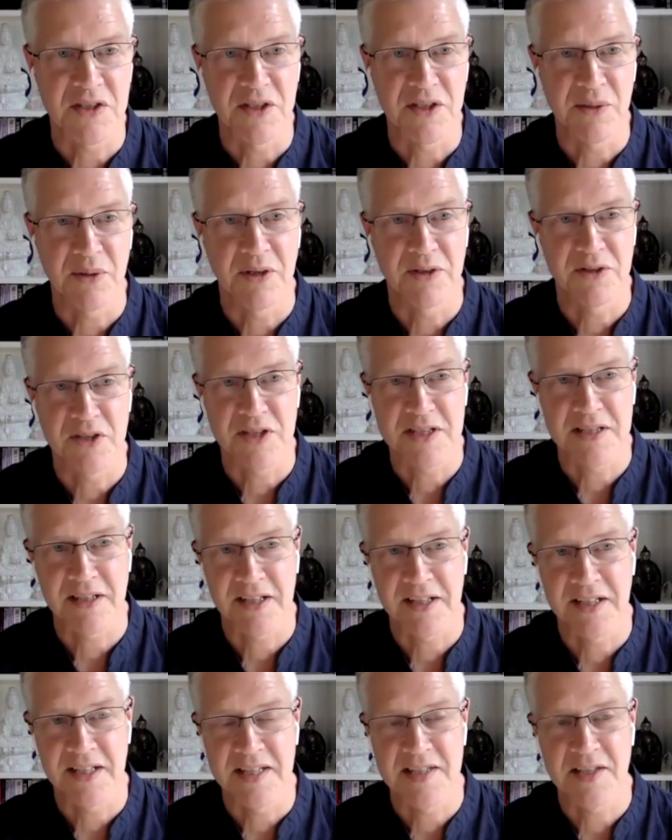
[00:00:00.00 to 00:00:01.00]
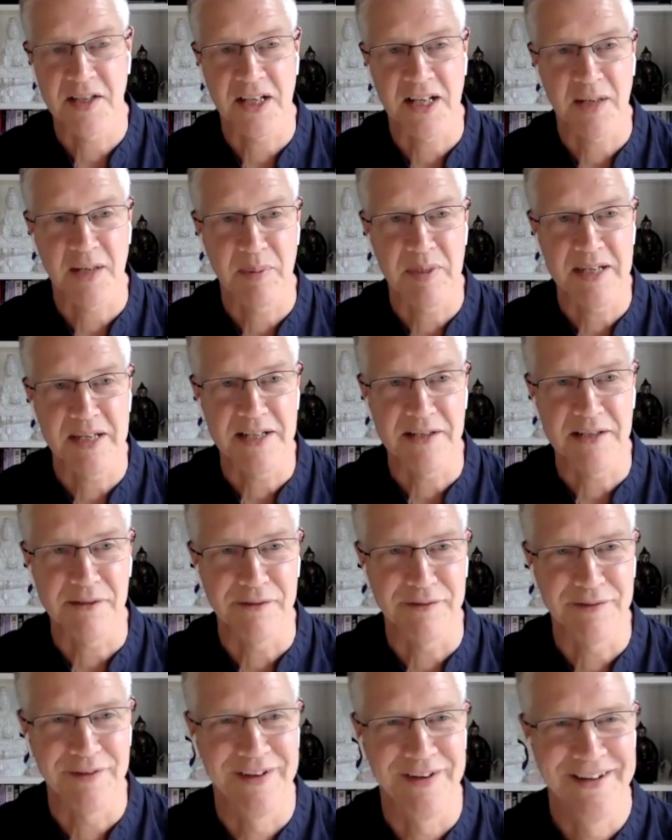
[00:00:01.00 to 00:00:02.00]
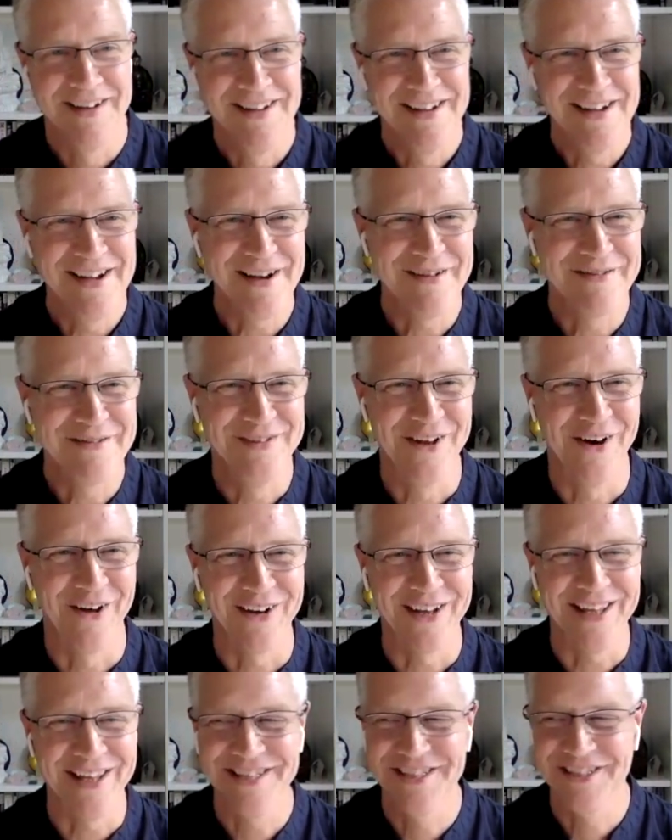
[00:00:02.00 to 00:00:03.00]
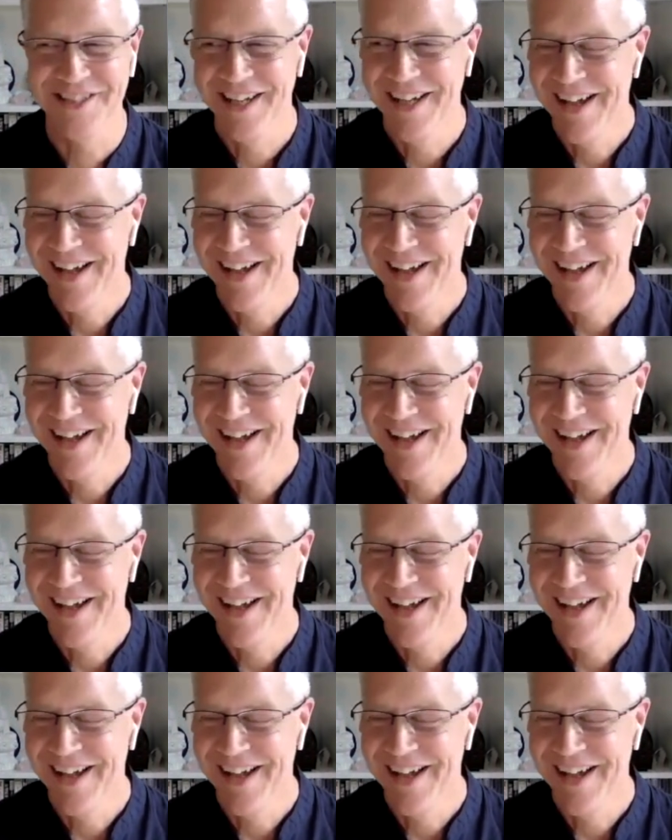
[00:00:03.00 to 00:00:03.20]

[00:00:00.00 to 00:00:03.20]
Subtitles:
and you are just like an encyclopedia of knowledge.